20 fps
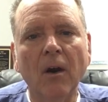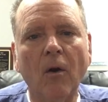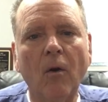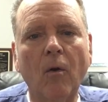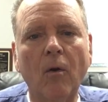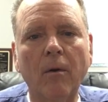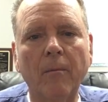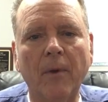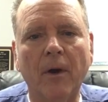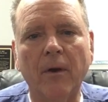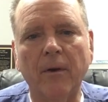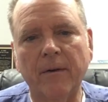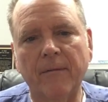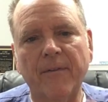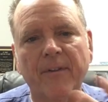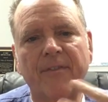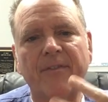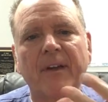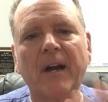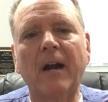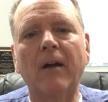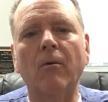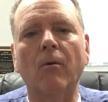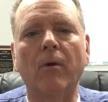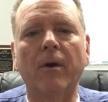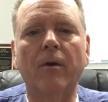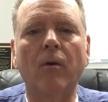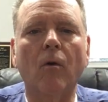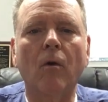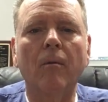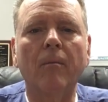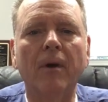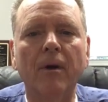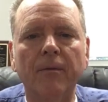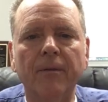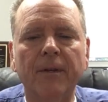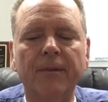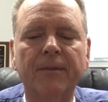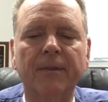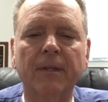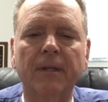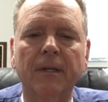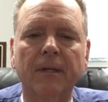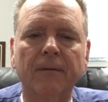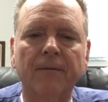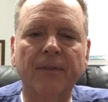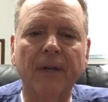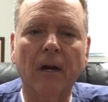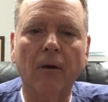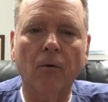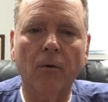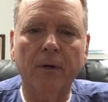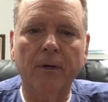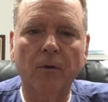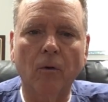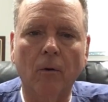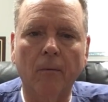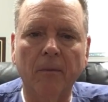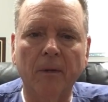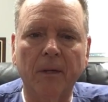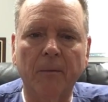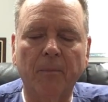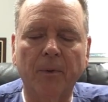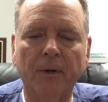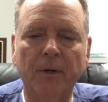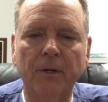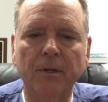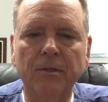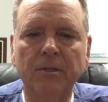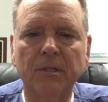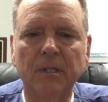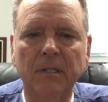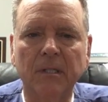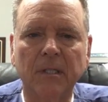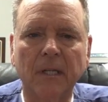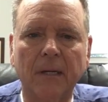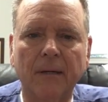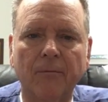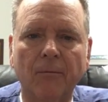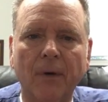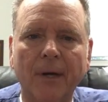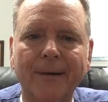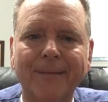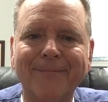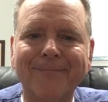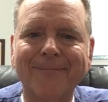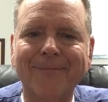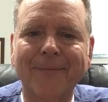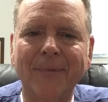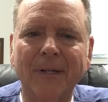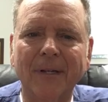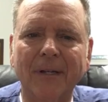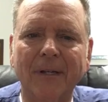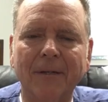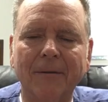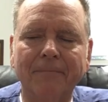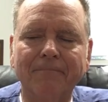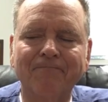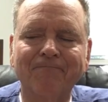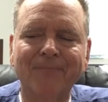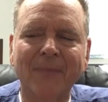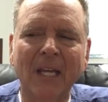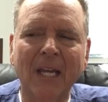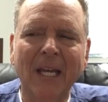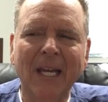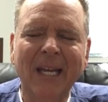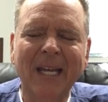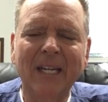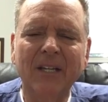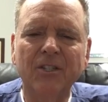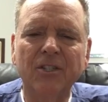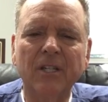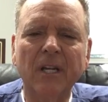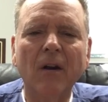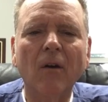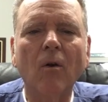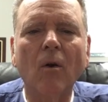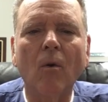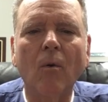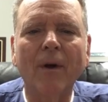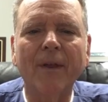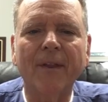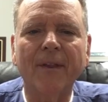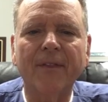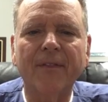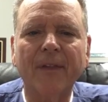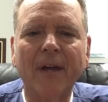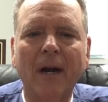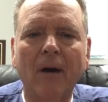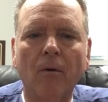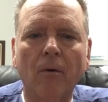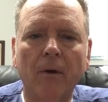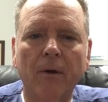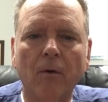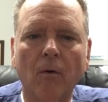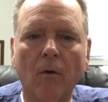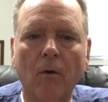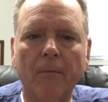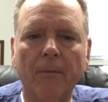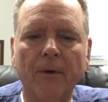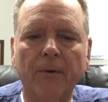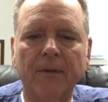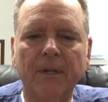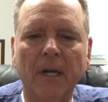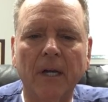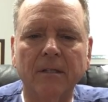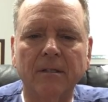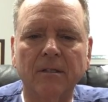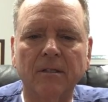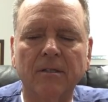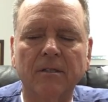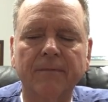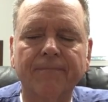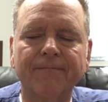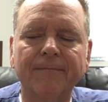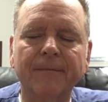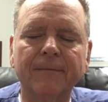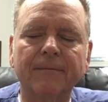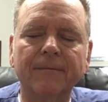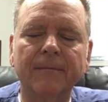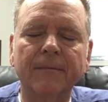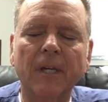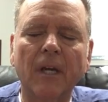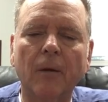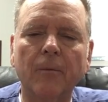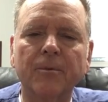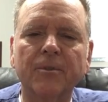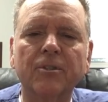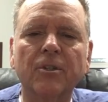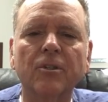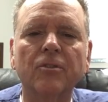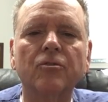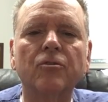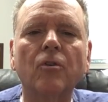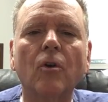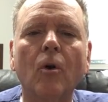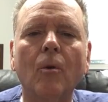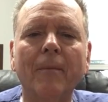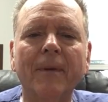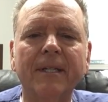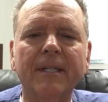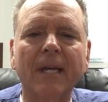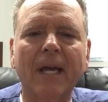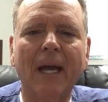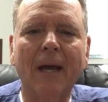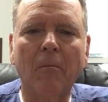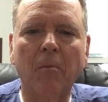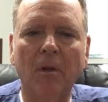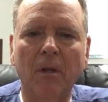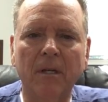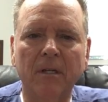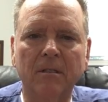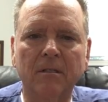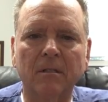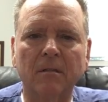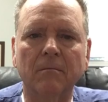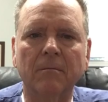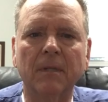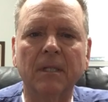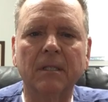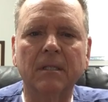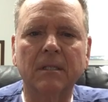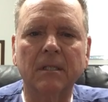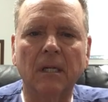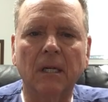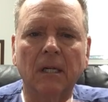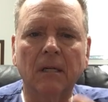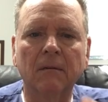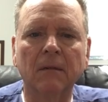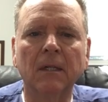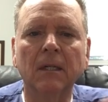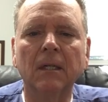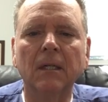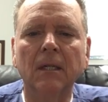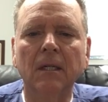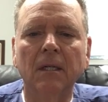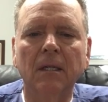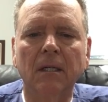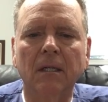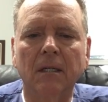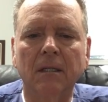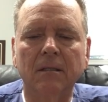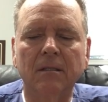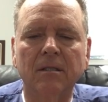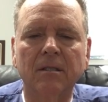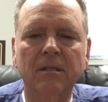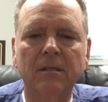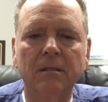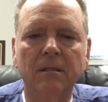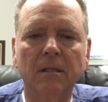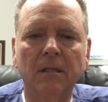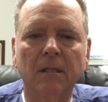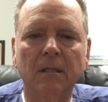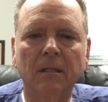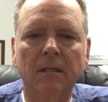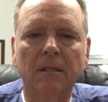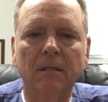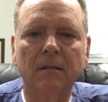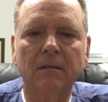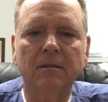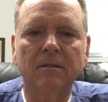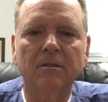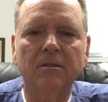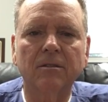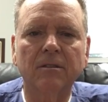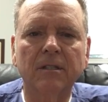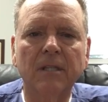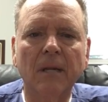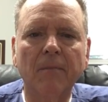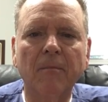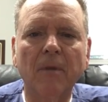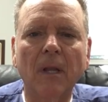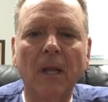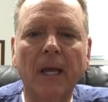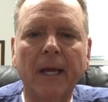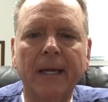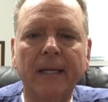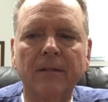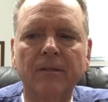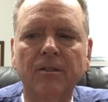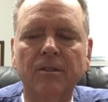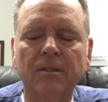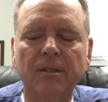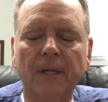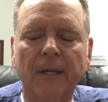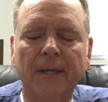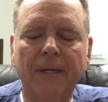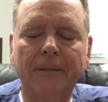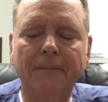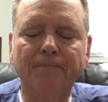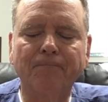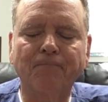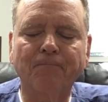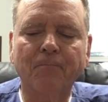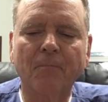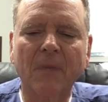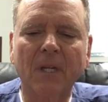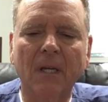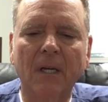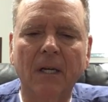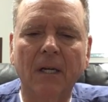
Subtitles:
hormone, of the thyroid hormone that the thyroid normally produces. And in general, what the thyroid hormone does is helps control metabolism. It stimulates and